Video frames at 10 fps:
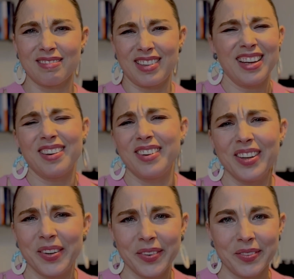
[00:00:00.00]
I don't
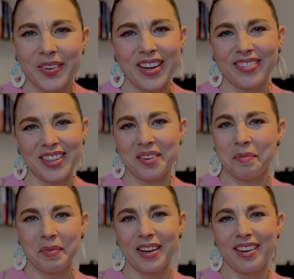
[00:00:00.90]
know, whatever.
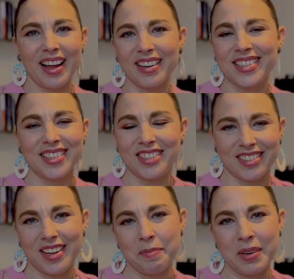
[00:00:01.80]
But Angus is
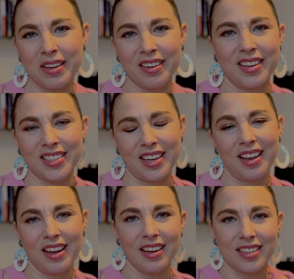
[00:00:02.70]
just like me, and he's a
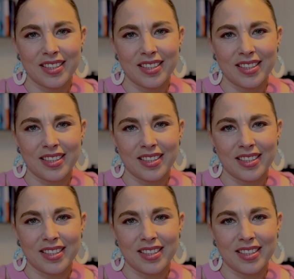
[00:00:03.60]
cat.